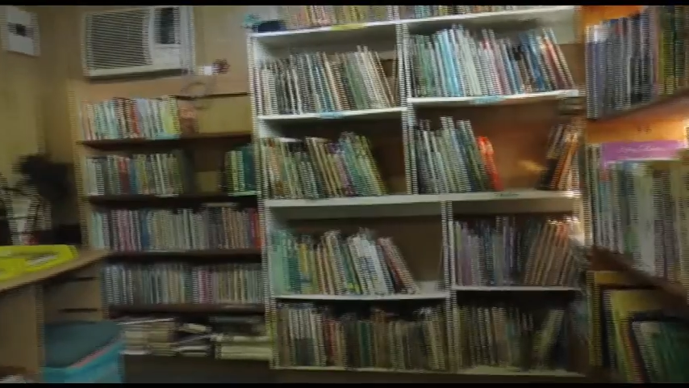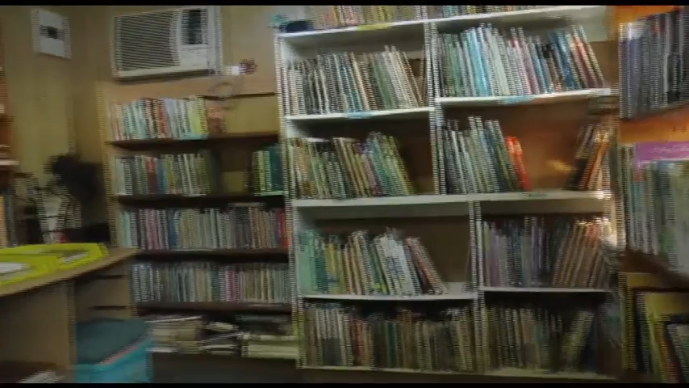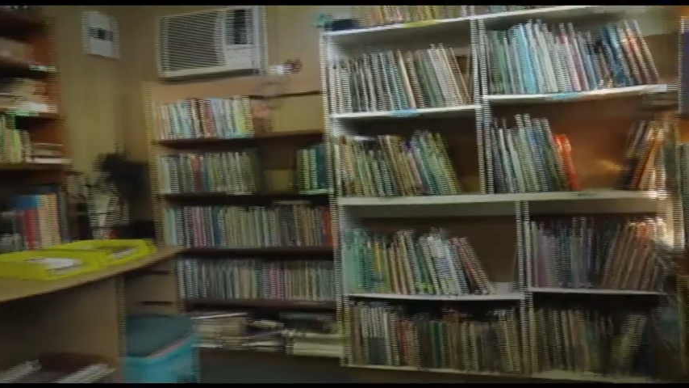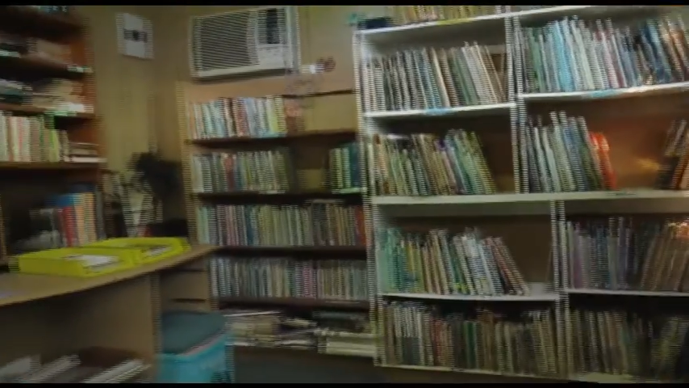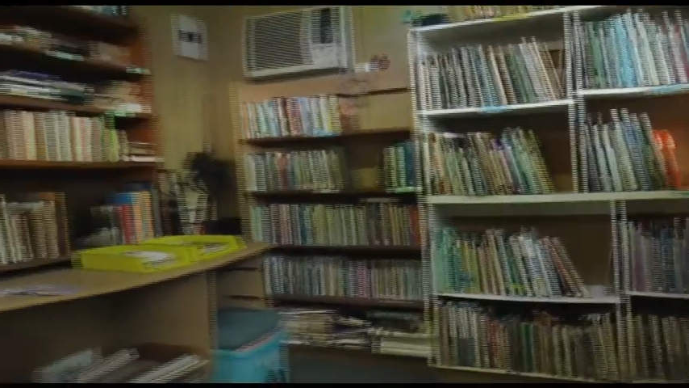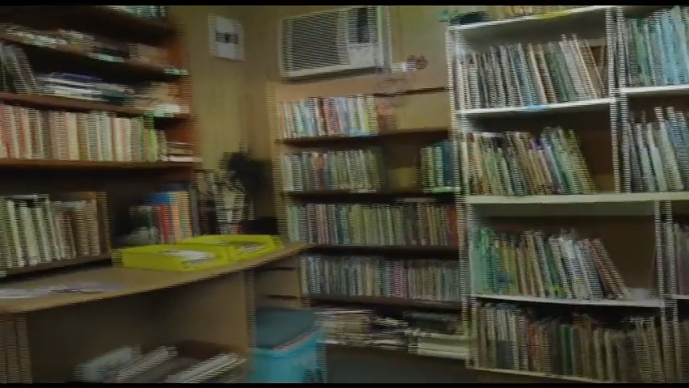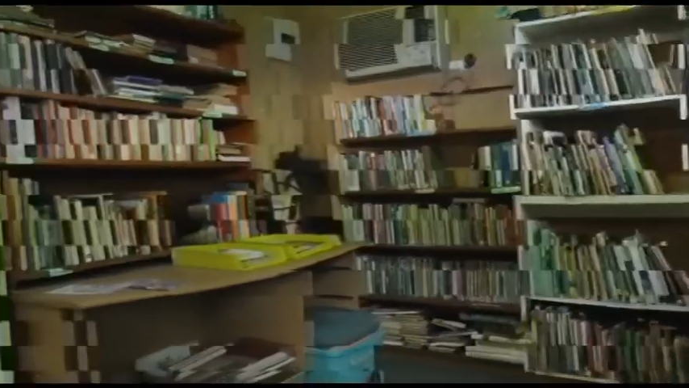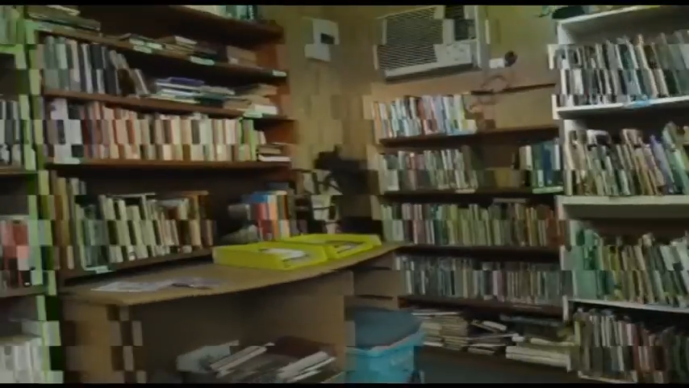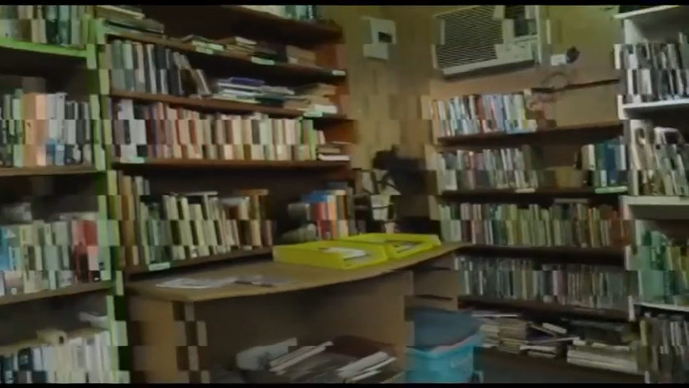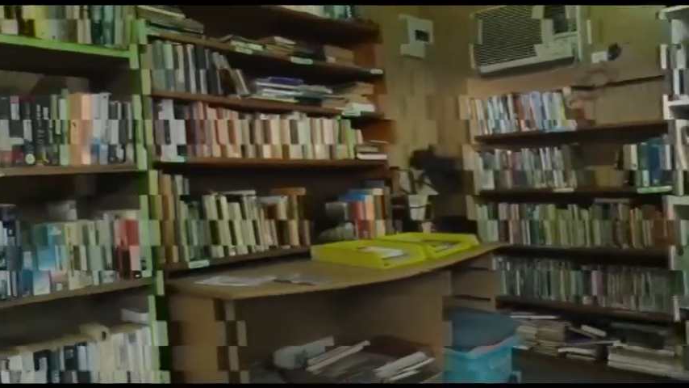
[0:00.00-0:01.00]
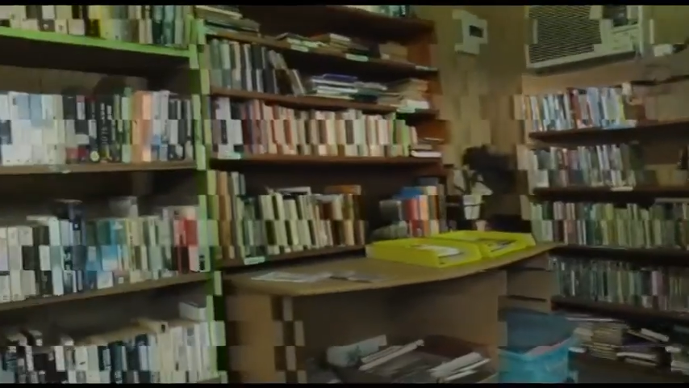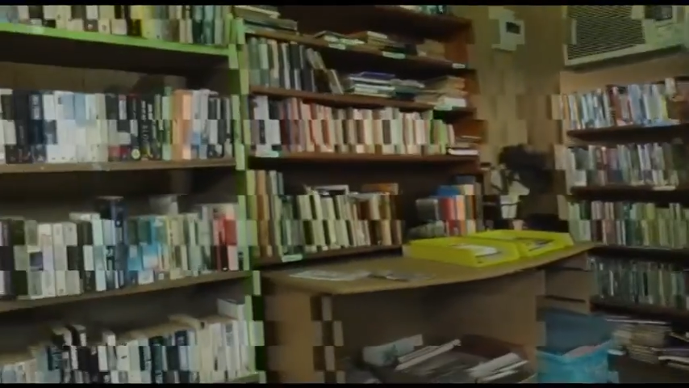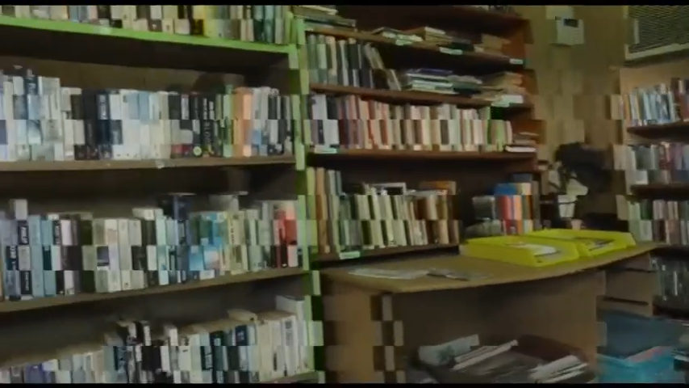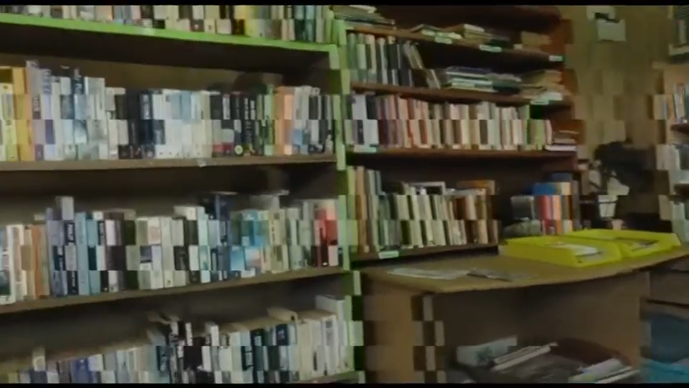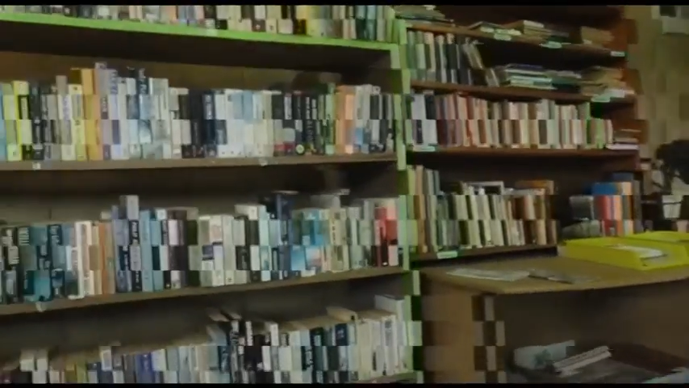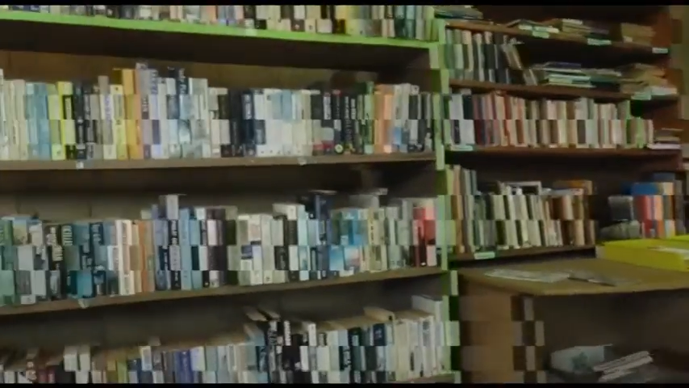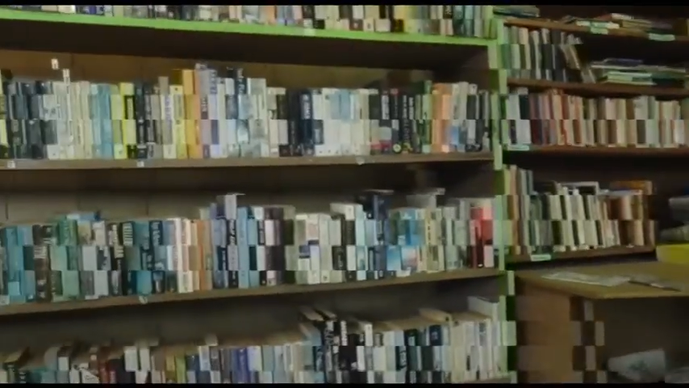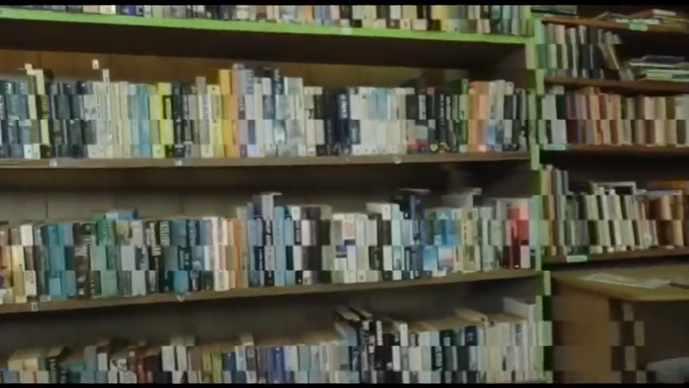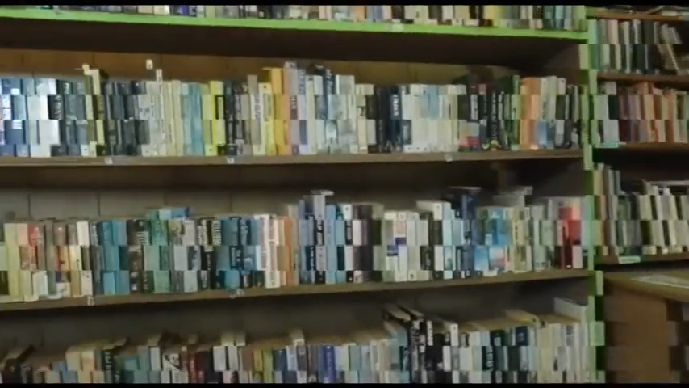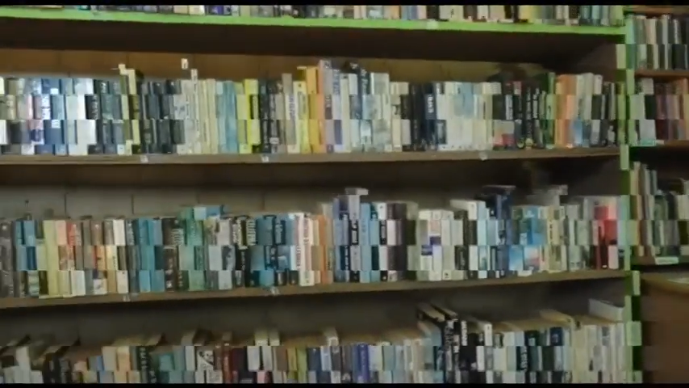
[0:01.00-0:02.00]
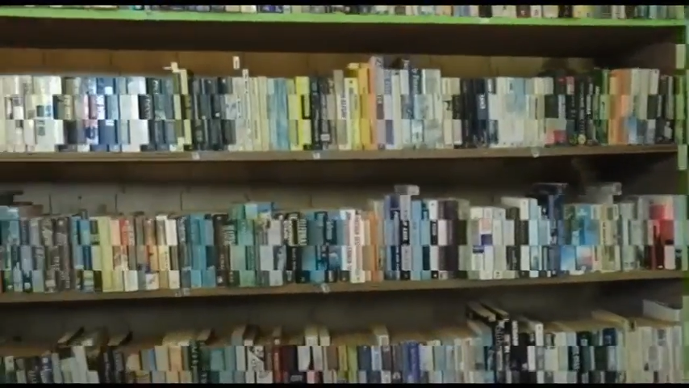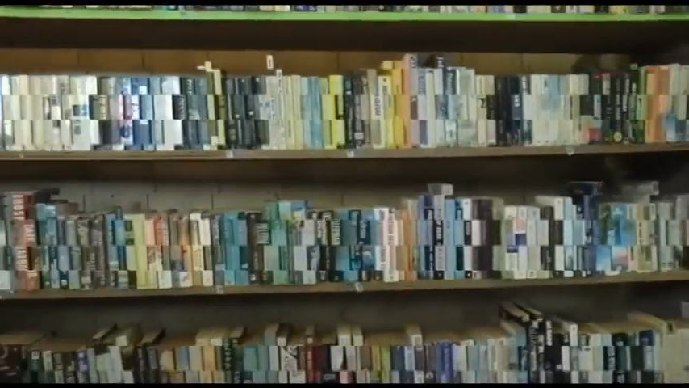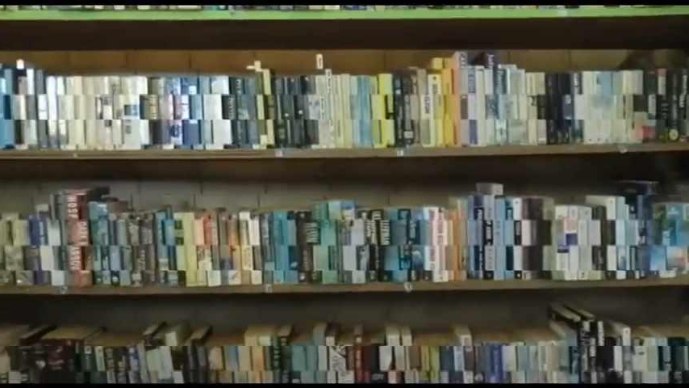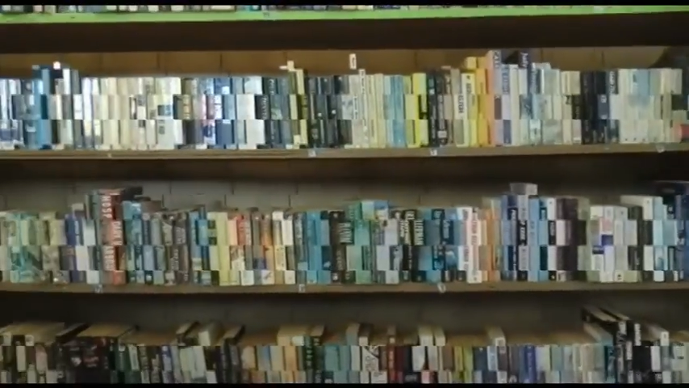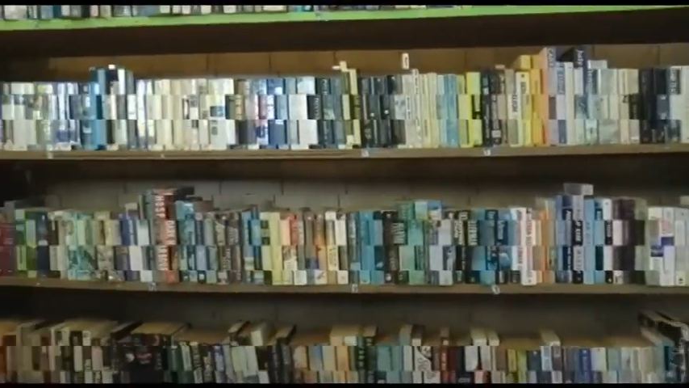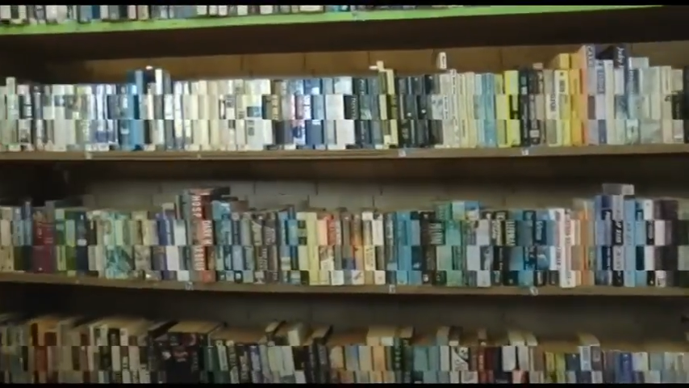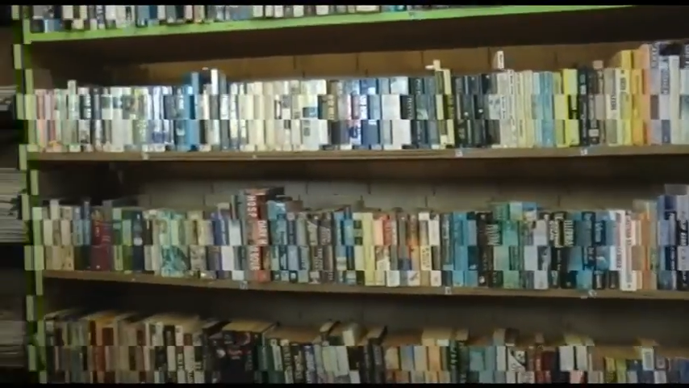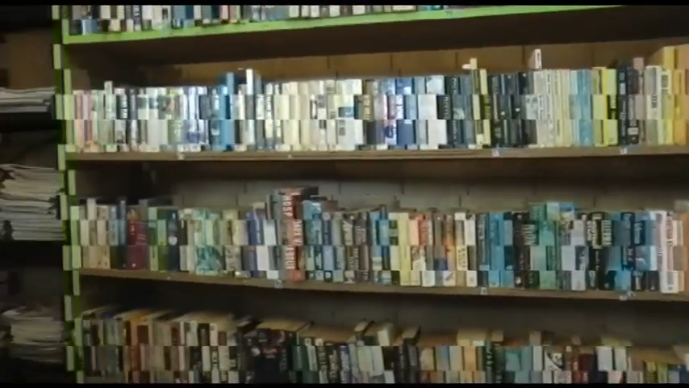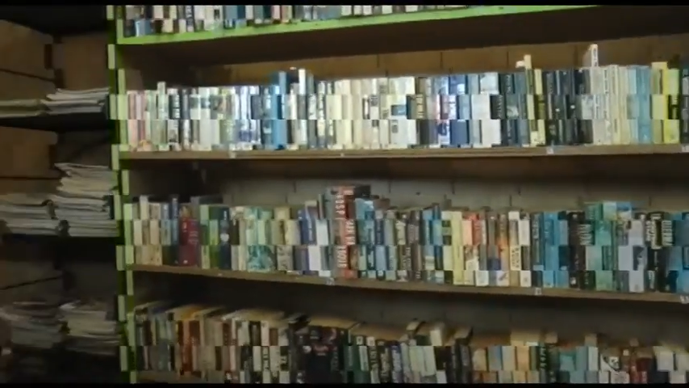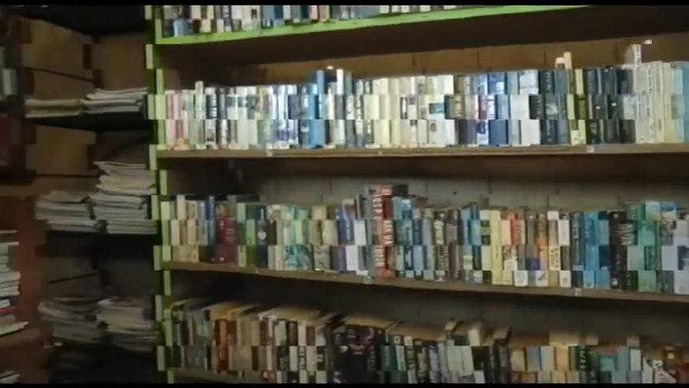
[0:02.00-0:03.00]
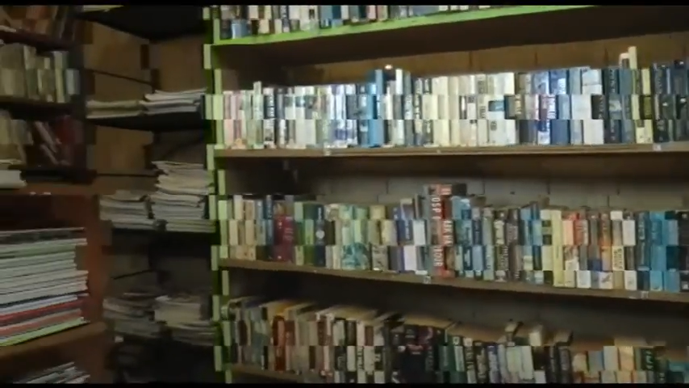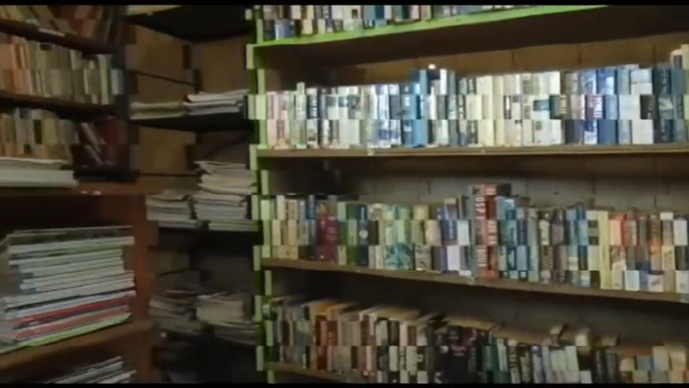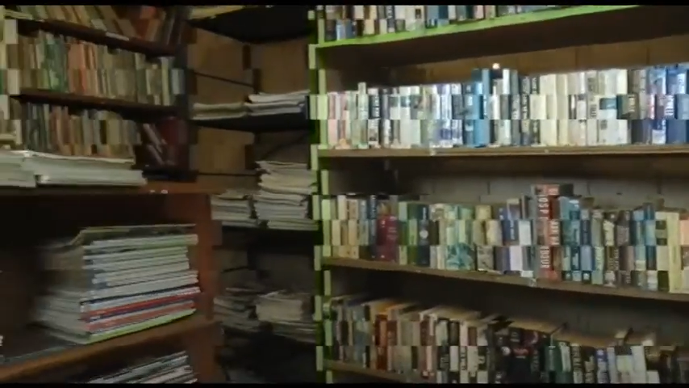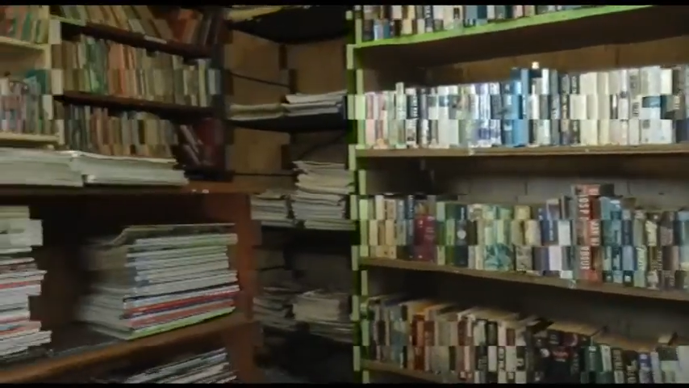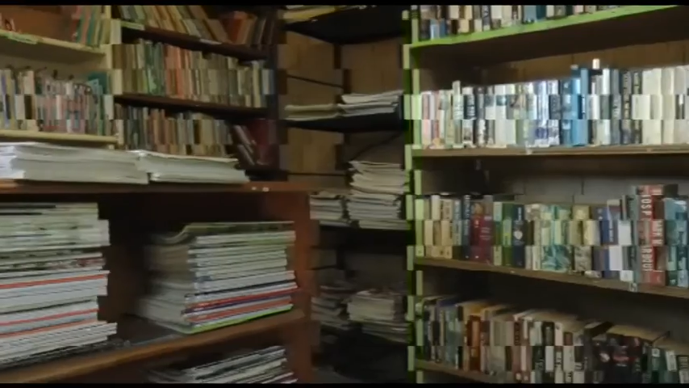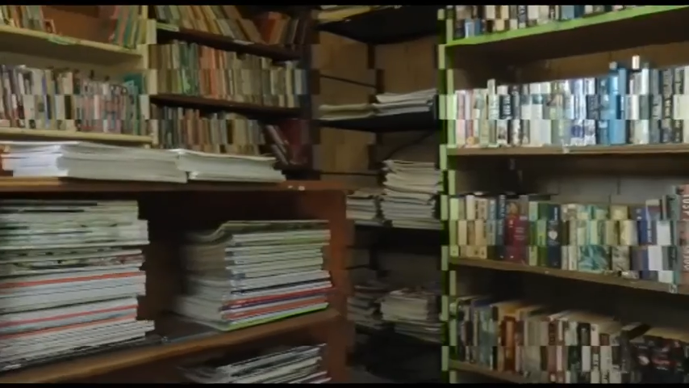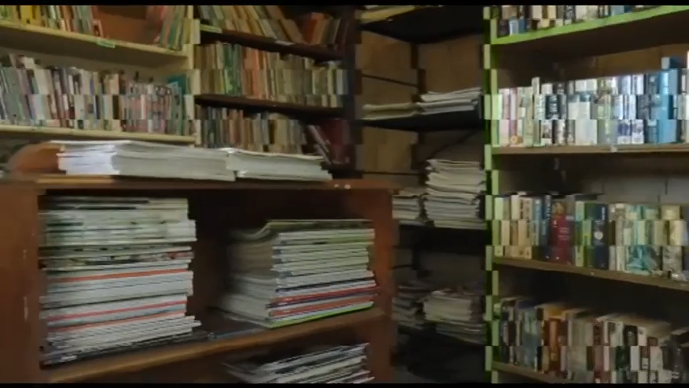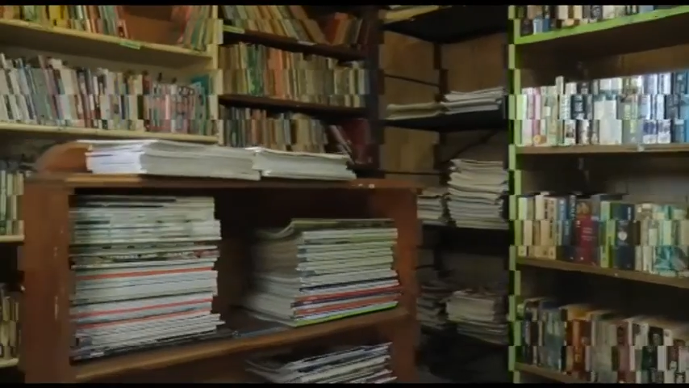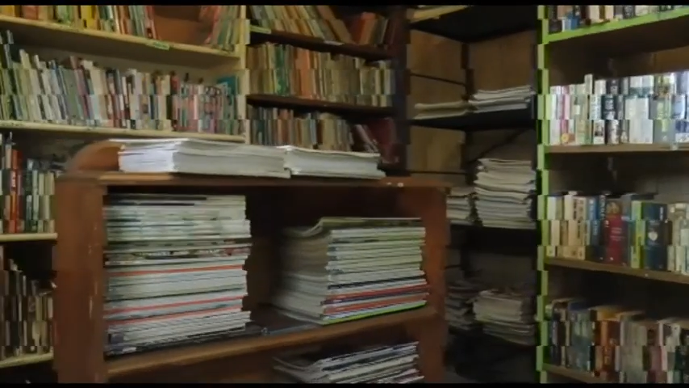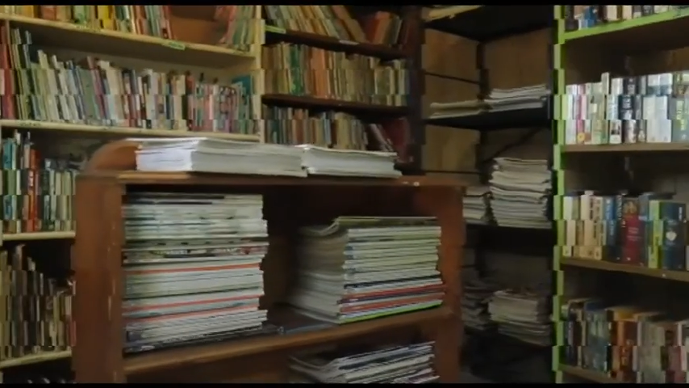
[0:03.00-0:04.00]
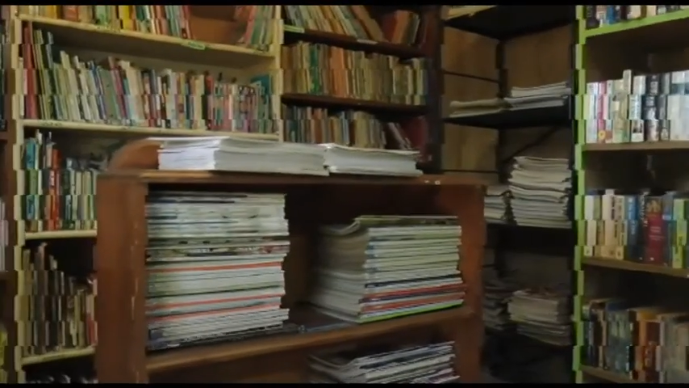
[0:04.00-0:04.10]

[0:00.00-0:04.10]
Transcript: No face is visible, so there are no lips to read.